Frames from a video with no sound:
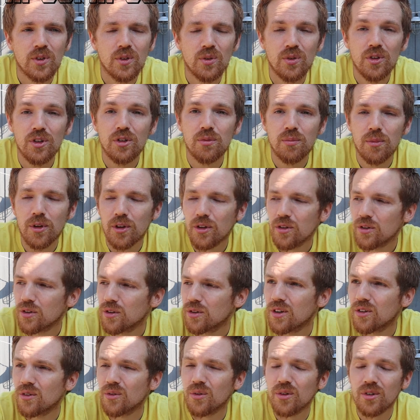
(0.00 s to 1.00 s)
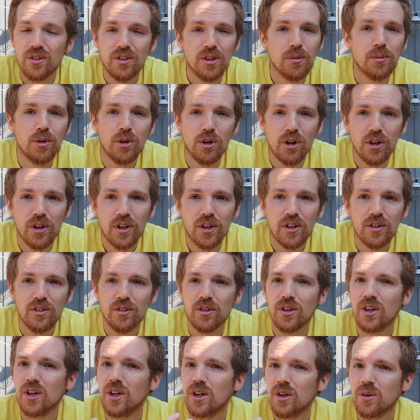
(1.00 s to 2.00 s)
So this month, I thought summer
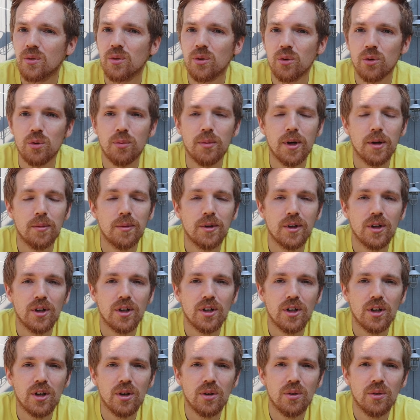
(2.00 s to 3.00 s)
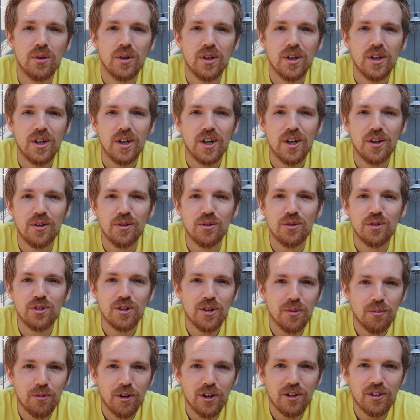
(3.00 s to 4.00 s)
holidays, we're all maybe going to go and do
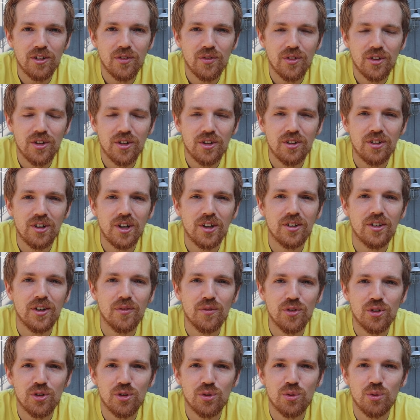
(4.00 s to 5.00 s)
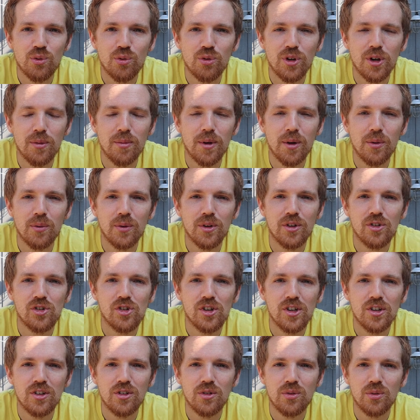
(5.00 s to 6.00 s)
summer activities. Let's have a story about when
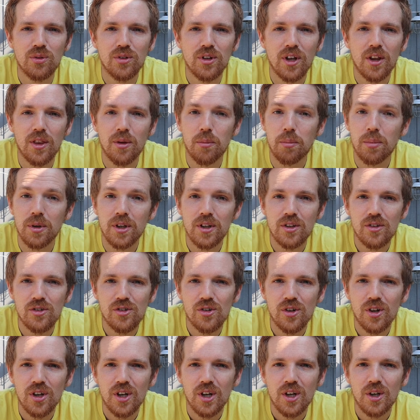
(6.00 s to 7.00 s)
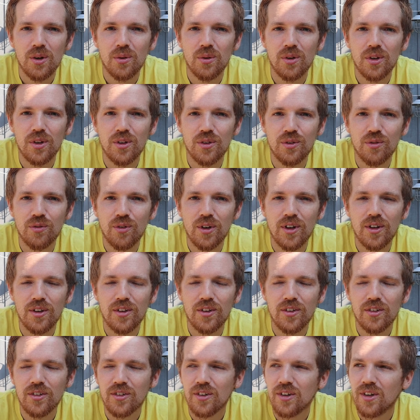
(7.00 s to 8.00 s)
Jesus was at the beach with his
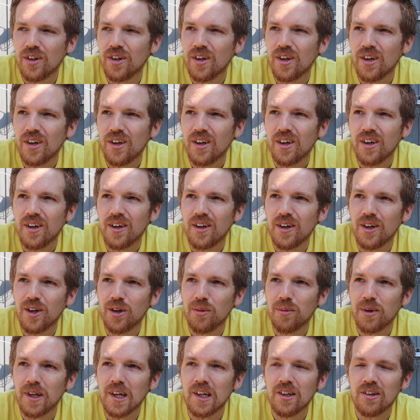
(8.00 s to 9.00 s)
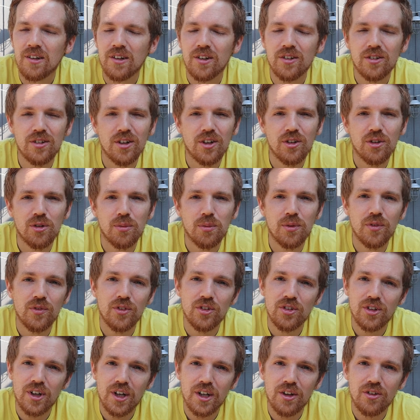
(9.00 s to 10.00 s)
friends. And actually it starts with a bit
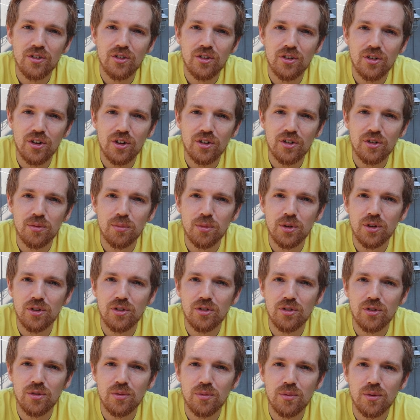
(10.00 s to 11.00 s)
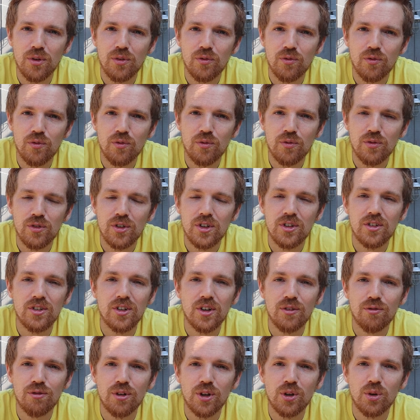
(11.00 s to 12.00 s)
of a sad introduction because, you know,
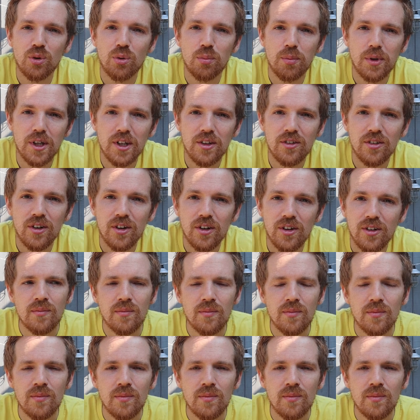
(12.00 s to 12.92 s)
Jesus had a friend called Peter.